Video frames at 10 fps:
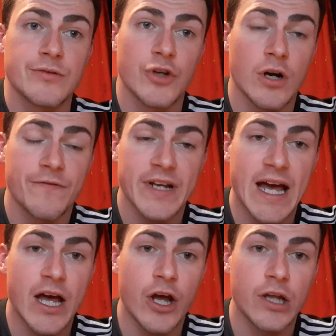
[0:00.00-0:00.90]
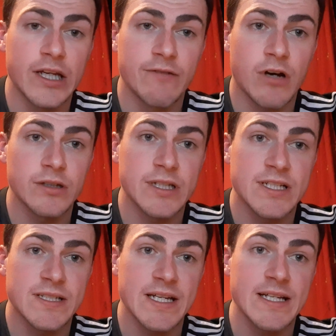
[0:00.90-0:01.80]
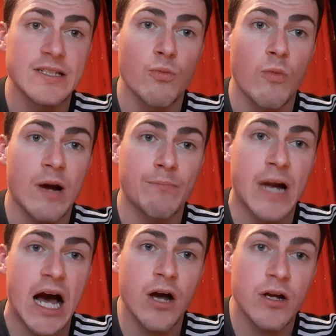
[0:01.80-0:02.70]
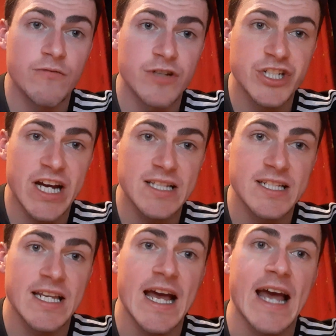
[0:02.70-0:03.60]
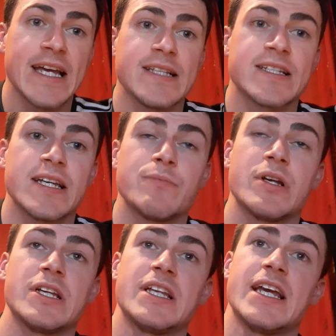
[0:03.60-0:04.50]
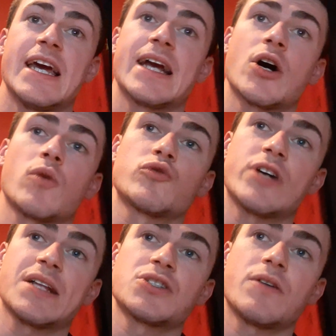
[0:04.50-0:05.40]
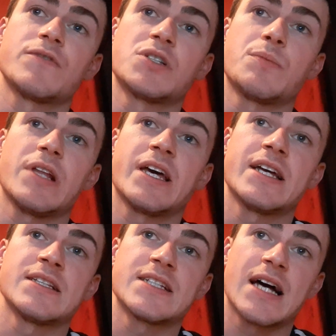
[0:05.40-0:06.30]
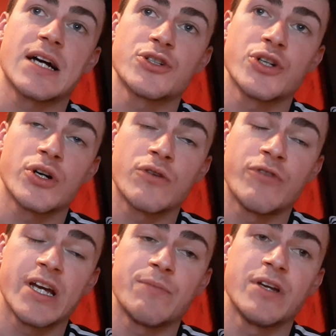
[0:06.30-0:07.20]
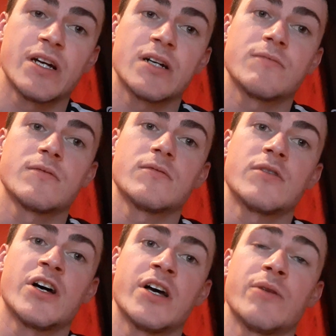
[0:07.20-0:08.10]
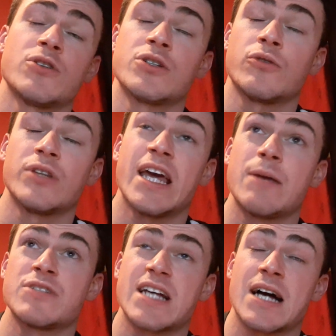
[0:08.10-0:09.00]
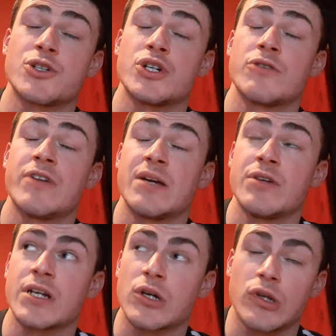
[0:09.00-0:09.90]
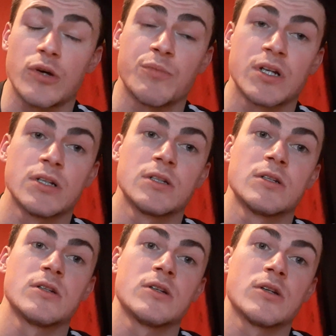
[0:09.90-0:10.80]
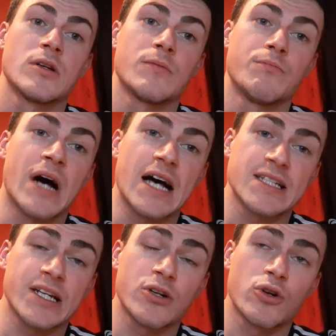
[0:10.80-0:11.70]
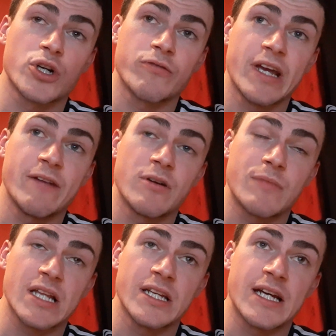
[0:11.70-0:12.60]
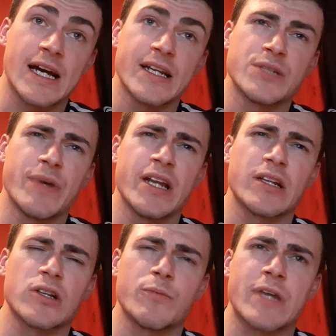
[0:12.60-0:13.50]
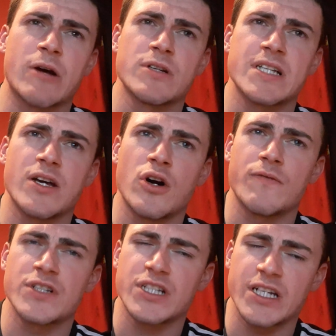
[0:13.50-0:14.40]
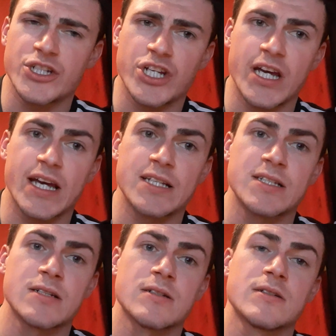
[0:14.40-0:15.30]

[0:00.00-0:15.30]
Don't forget, earlier on this season, Juan Mata rejected an 18 million a year contract offered to play in Saudi Arabia. It was an unnamed Saudi Arabian club. Mata's had a good career at Man United. He's been at the club now, is it, over 6 years.